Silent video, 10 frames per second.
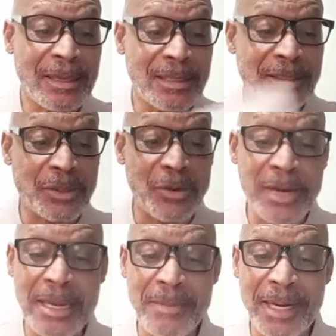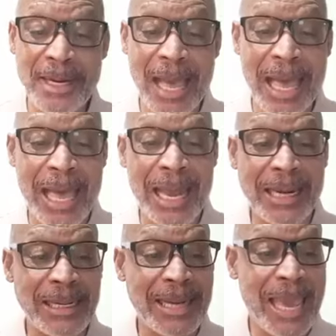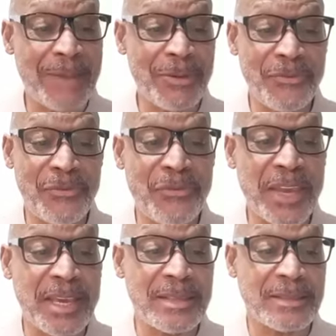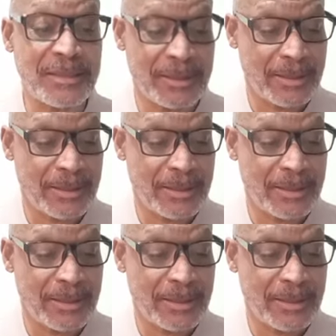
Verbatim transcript: screaming and hollering, having fits.